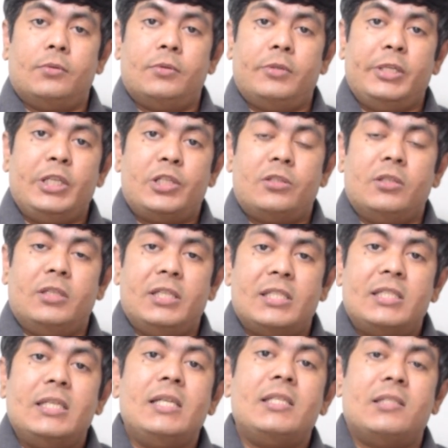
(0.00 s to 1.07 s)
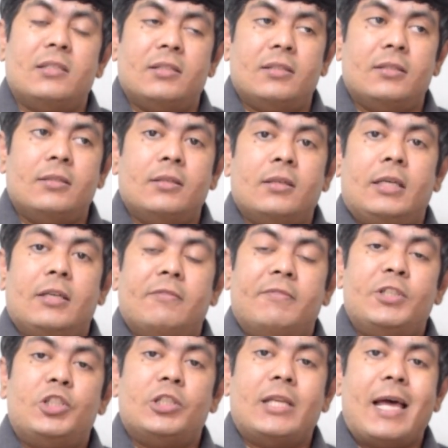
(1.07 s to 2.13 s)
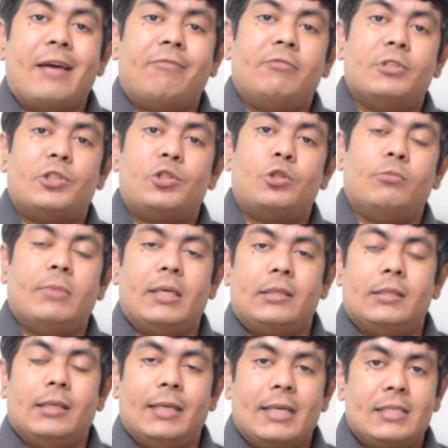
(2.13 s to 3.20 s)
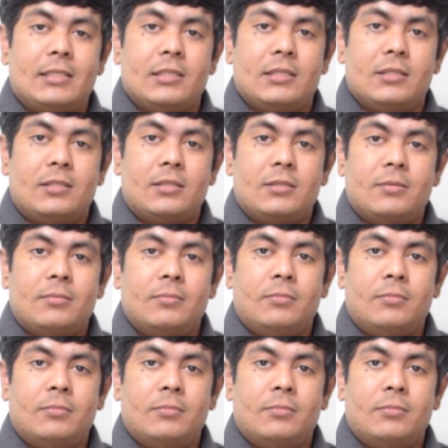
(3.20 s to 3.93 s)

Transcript: reach the decision in which language to make the lessons.